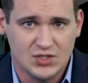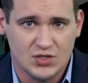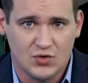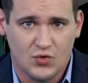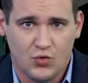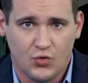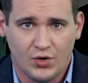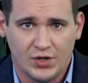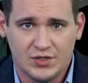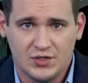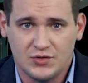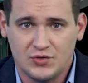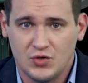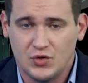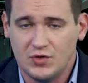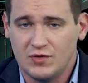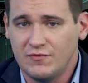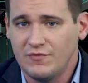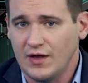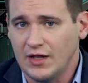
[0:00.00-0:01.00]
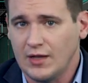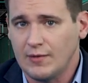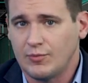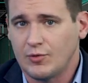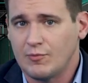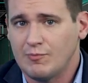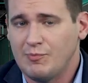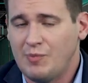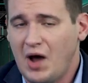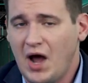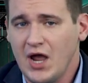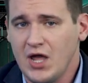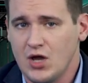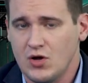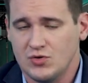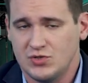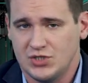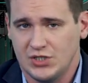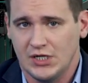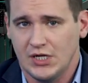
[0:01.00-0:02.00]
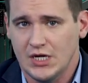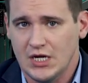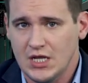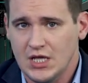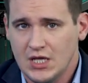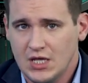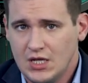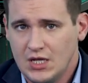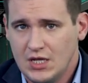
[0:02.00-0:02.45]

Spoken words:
according to developer Biogen.